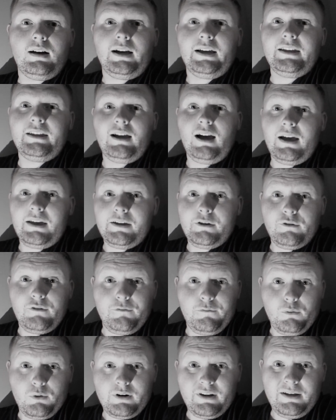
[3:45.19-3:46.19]
I, I hear
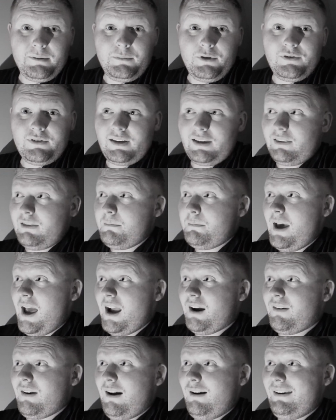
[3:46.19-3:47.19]
the Fortnite music in the
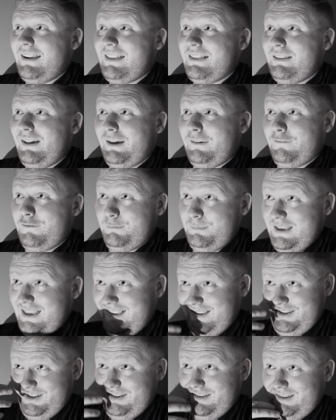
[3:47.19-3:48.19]
background, and like for
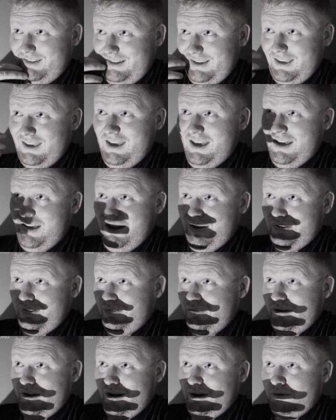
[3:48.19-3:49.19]
me it's just like,
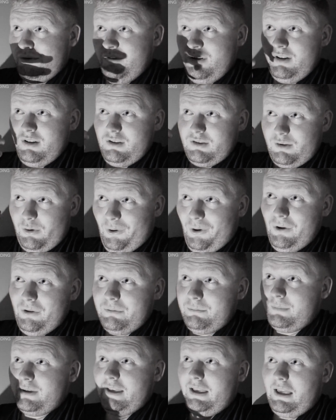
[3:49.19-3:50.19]
you know,
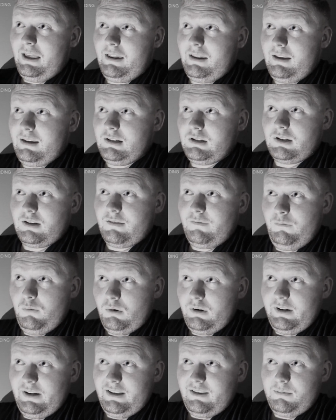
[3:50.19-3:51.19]
taunting me, and, and it's just
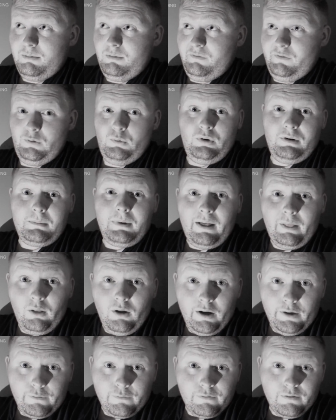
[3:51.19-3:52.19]
Fortnite's been ruining my
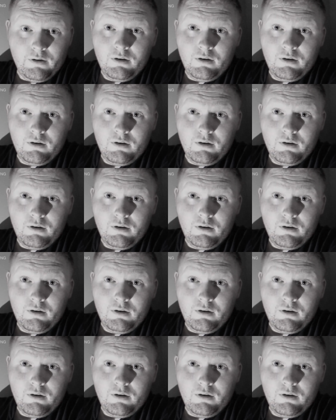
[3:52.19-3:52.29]
life.